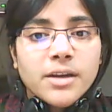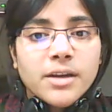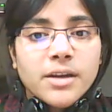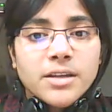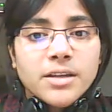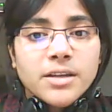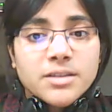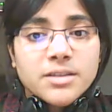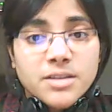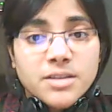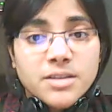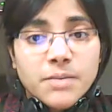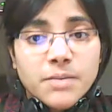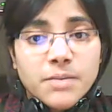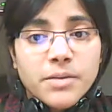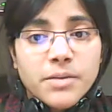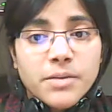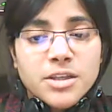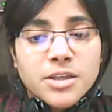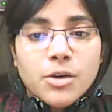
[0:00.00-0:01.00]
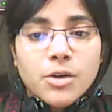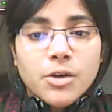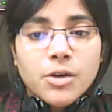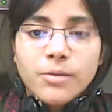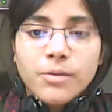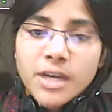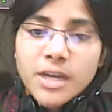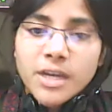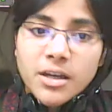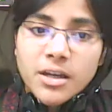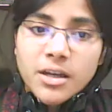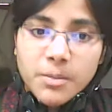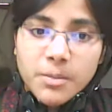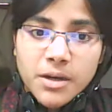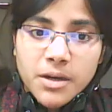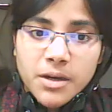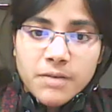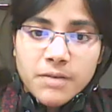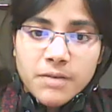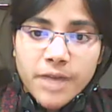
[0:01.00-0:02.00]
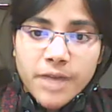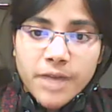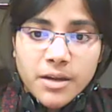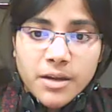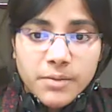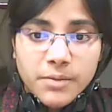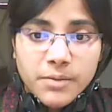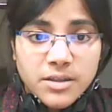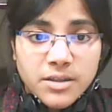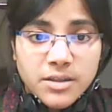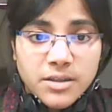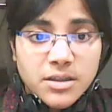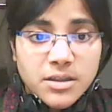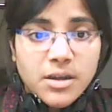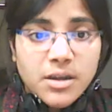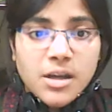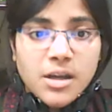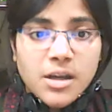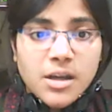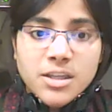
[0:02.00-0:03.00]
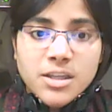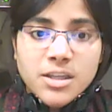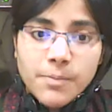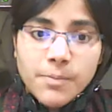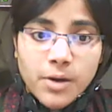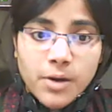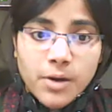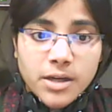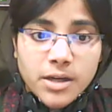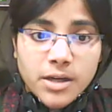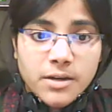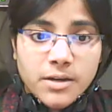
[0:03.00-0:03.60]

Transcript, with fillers: in some reason of the independent variables is employed.